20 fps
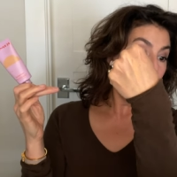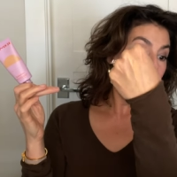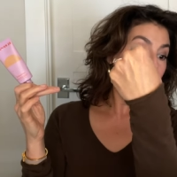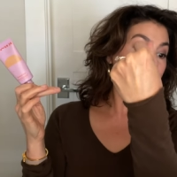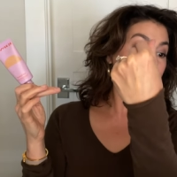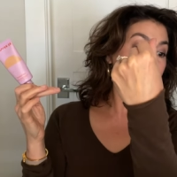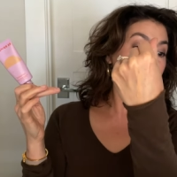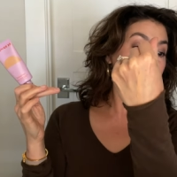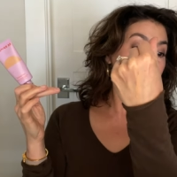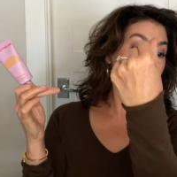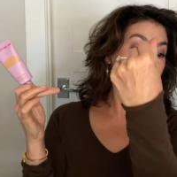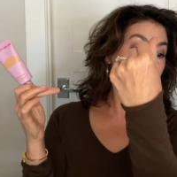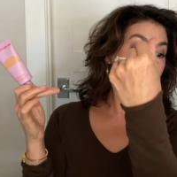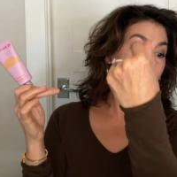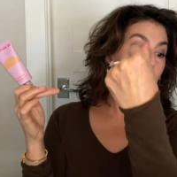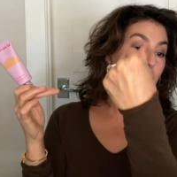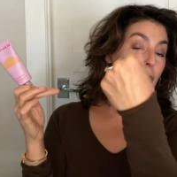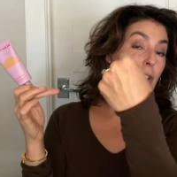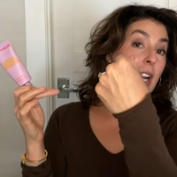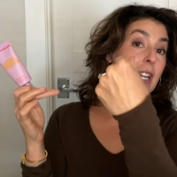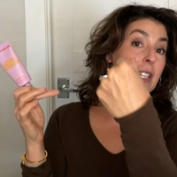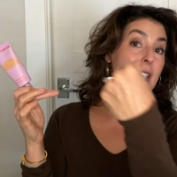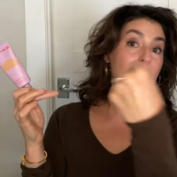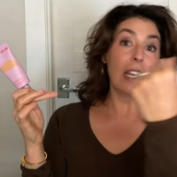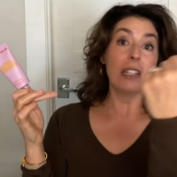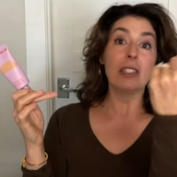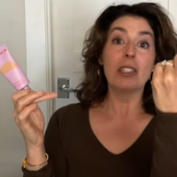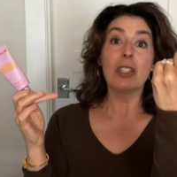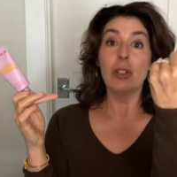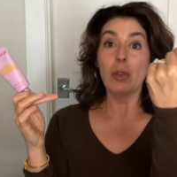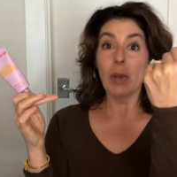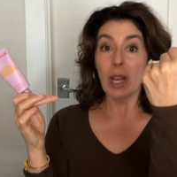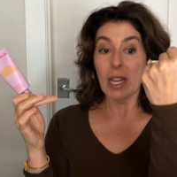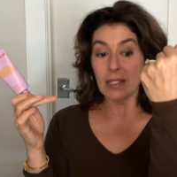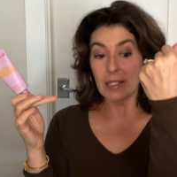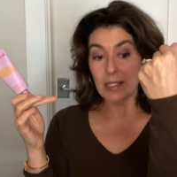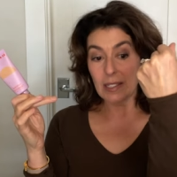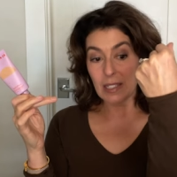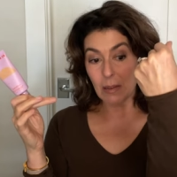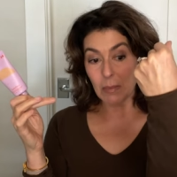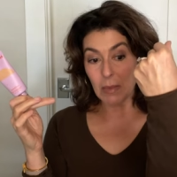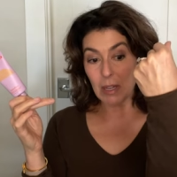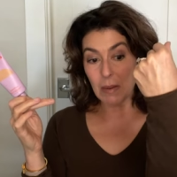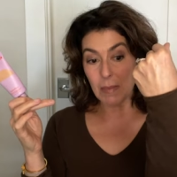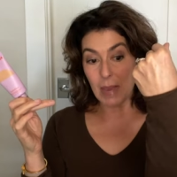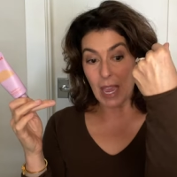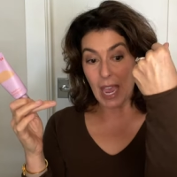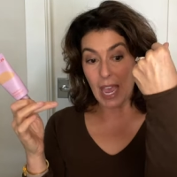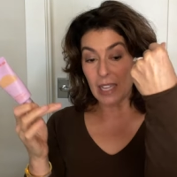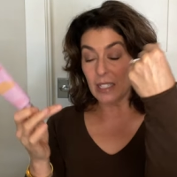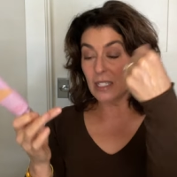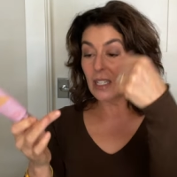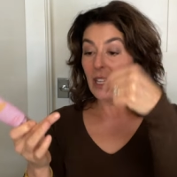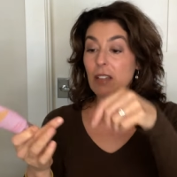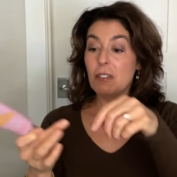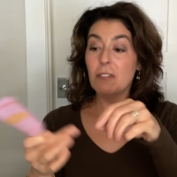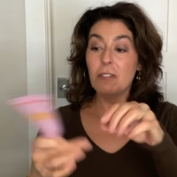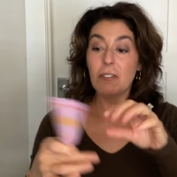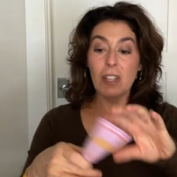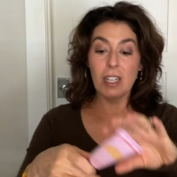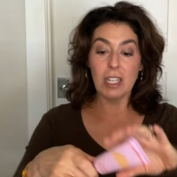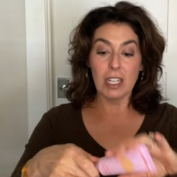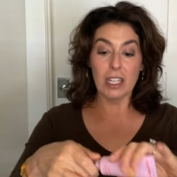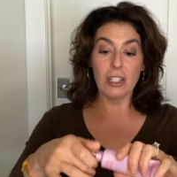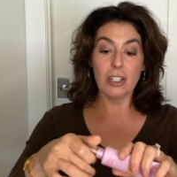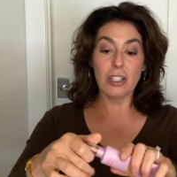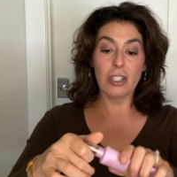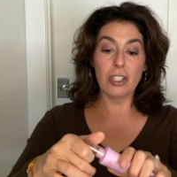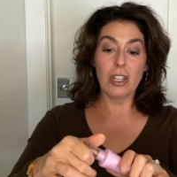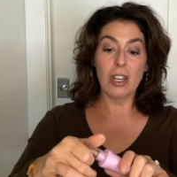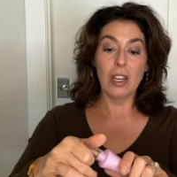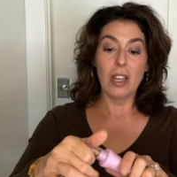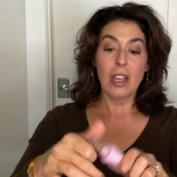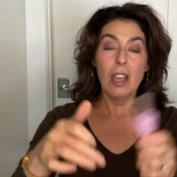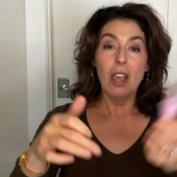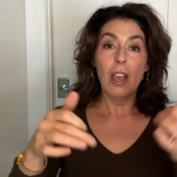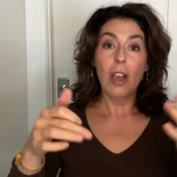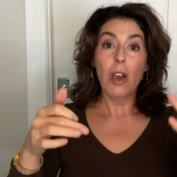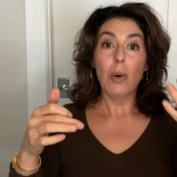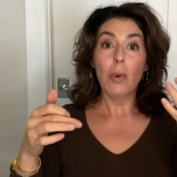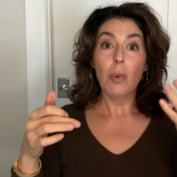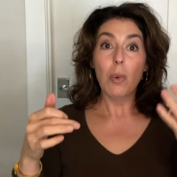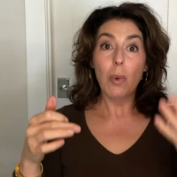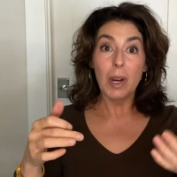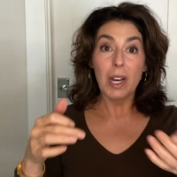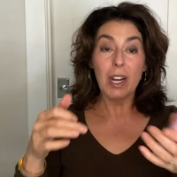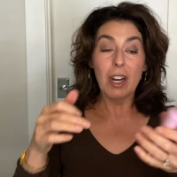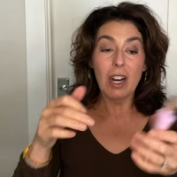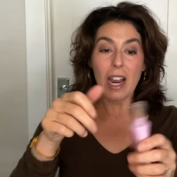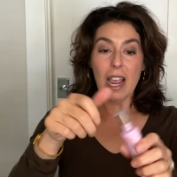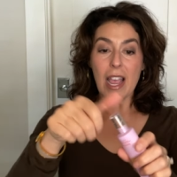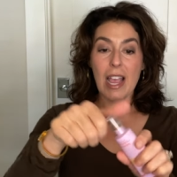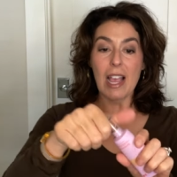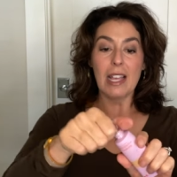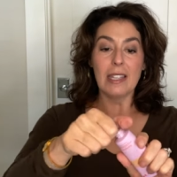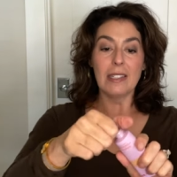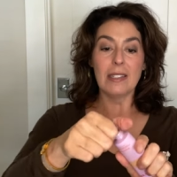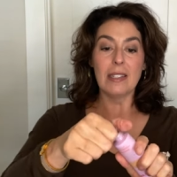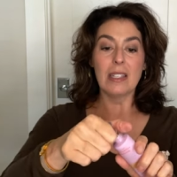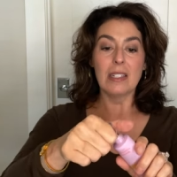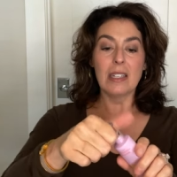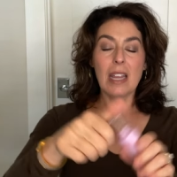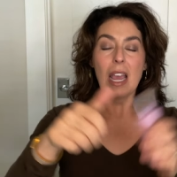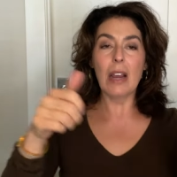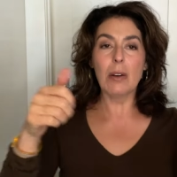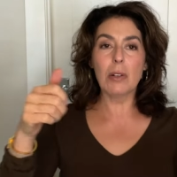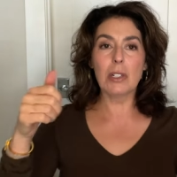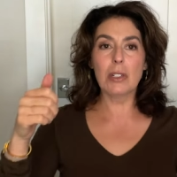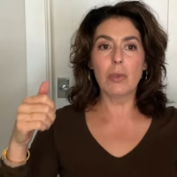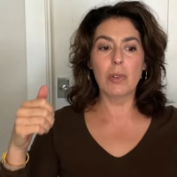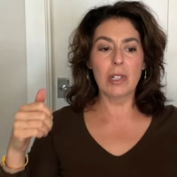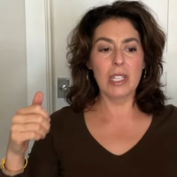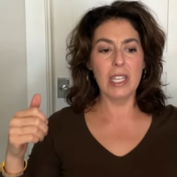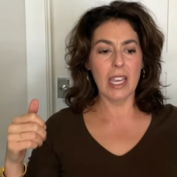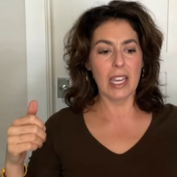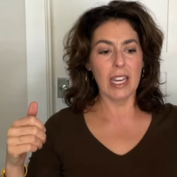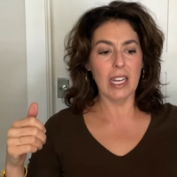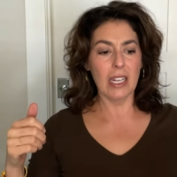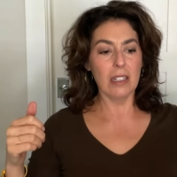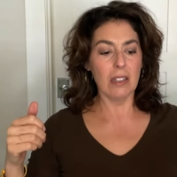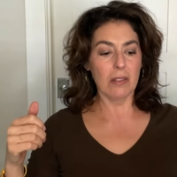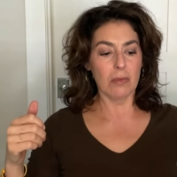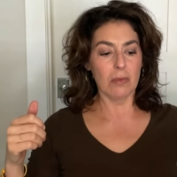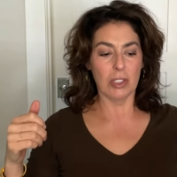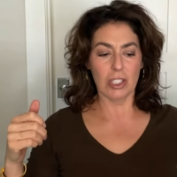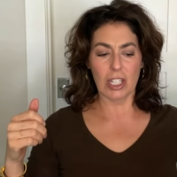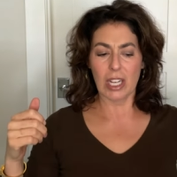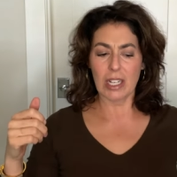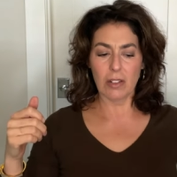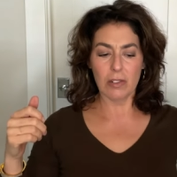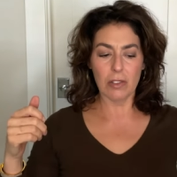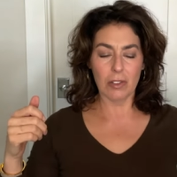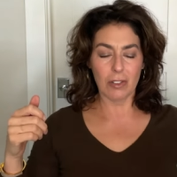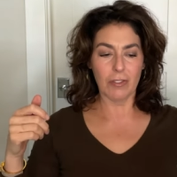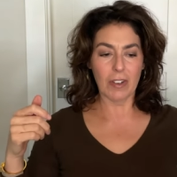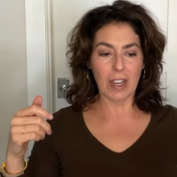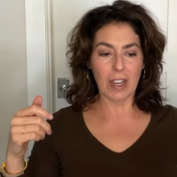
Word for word: and it does dry down to a semi-matte finish. Whereas the Tower 28, which I don't know if I